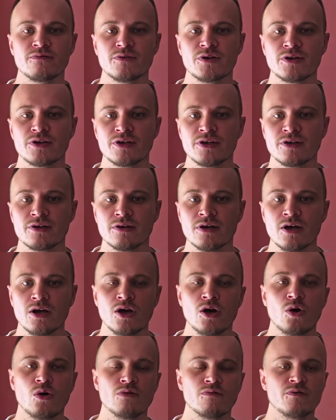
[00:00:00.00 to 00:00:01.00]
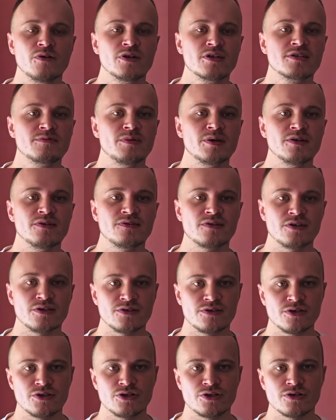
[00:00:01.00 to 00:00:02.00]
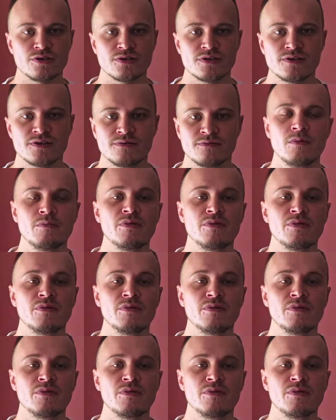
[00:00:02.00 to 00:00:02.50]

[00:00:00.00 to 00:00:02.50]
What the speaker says: working on workspace transitions.